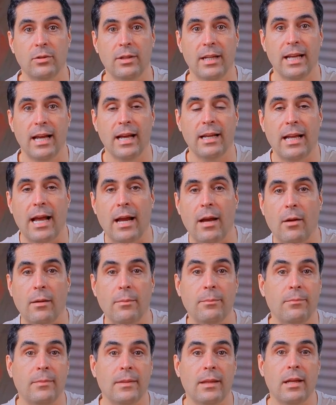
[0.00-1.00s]
okay now
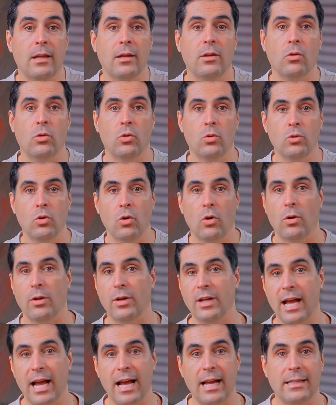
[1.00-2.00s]

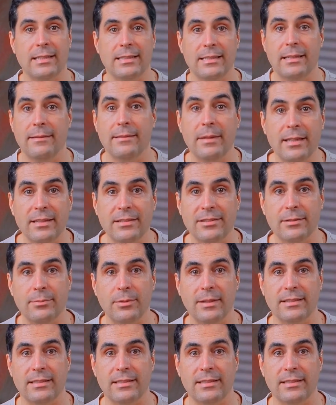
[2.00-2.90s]
Google has a very similar